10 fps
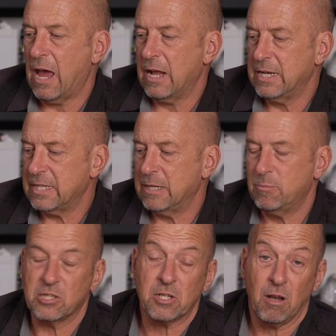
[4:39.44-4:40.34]
lithium
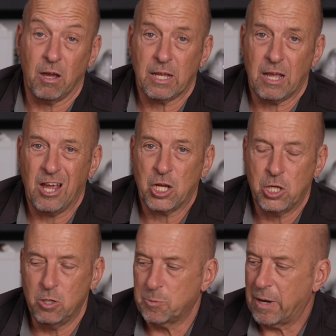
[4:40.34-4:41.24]
doesn't like a
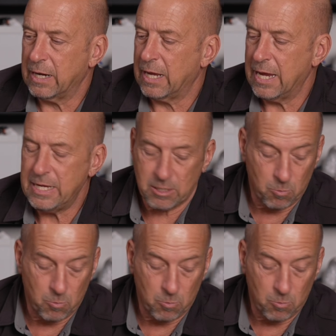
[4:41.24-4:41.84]
huge amount of heat,